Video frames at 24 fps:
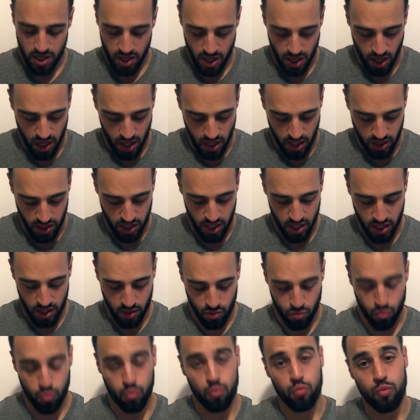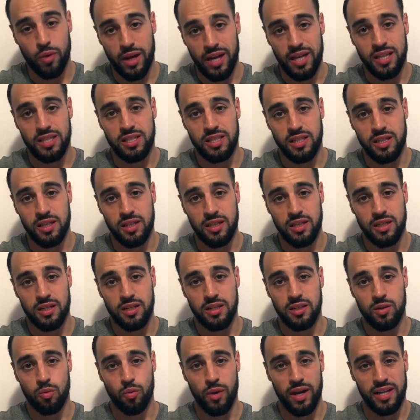and then raise the
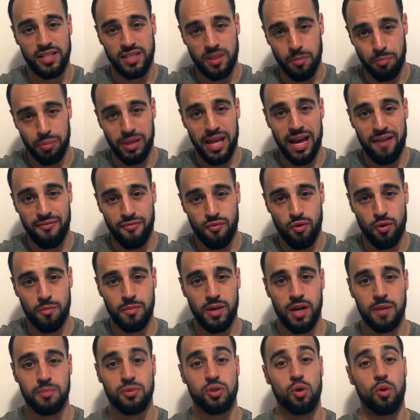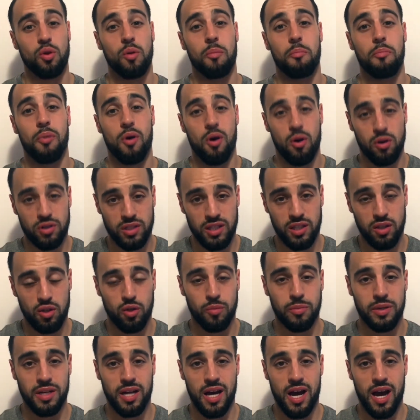platform up so the bar is a little
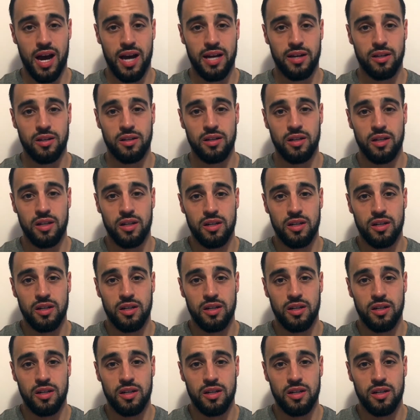bit higher,